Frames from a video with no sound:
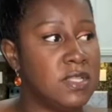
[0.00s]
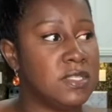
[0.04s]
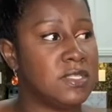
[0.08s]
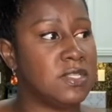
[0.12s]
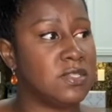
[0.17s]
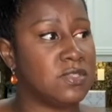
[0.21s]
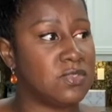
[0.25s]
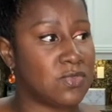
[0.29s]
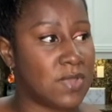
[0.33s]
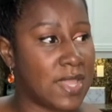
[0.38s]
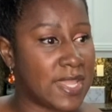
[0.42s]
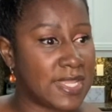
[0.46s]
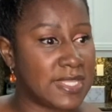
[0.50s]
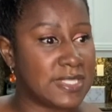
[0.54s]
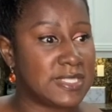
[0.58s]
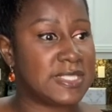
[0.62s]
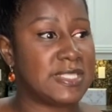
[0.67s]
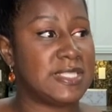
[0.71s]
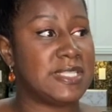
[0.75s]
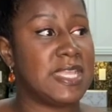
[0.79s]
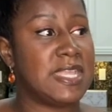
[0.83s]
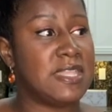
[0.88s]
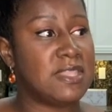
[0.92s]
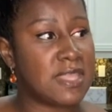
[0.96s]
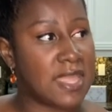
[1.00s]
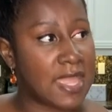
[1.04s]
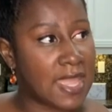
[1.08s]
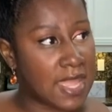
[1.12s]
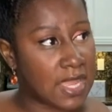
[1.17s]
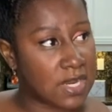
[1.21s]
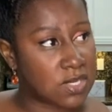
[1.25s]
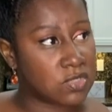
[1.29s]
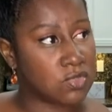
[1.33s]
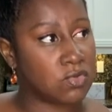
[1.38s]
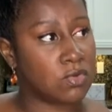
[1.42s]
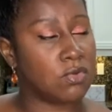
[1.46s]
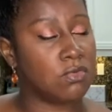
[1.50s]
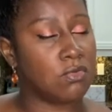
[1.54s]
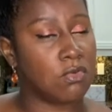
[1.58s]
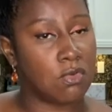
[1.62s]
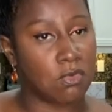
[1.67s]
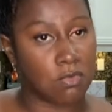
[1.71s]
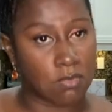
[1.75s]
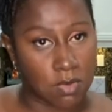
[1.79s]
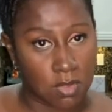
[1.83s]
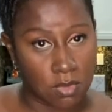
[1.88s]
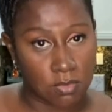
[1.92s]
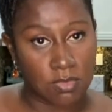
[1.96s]
so I can see the actual
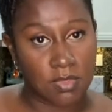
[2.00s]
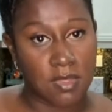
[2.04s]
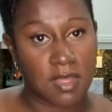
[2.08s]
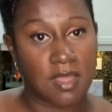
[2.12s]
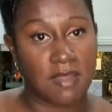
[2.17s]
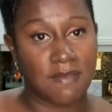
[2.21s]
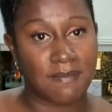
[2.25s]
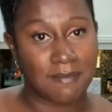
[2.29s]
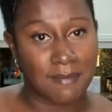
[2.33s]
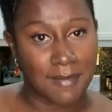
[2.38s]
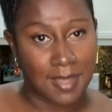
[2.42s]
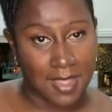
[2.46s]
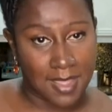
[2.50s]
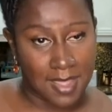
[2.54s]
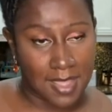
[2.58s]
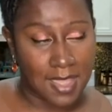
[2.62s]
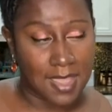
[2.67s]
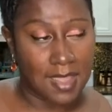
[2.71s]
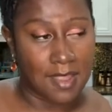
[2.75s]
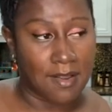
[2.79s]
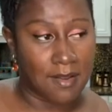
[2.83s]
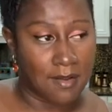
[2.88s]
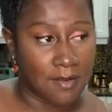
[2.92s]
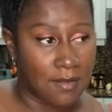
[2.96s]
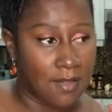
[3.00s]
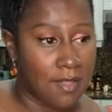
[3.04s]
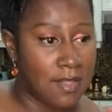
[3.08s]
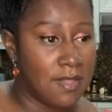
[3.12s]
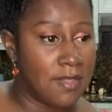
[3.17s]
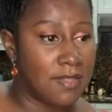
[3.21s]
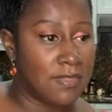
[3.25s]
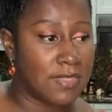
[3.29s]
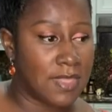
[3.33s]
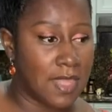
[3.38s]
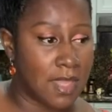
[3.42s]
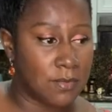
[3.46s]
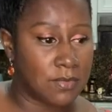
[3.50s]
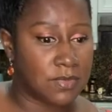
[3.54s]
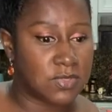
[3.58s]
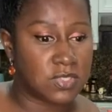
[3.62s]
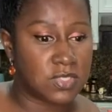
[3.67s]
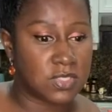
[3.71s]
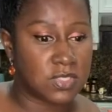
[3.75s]
growth of my hair. That was